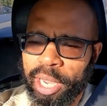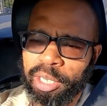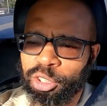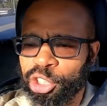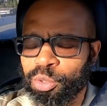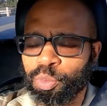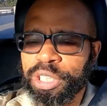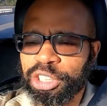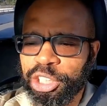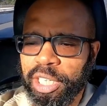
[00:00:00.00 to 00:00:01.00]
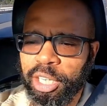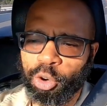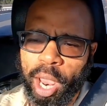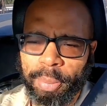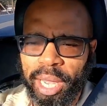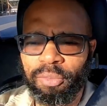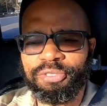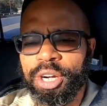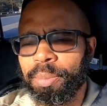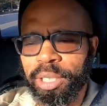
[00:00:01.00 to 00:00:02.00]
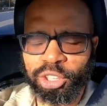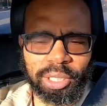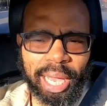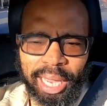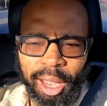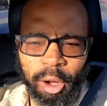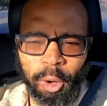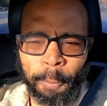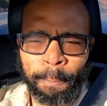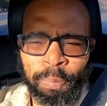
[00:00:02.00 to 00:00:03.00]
I can just reach in and grab it out, very much like how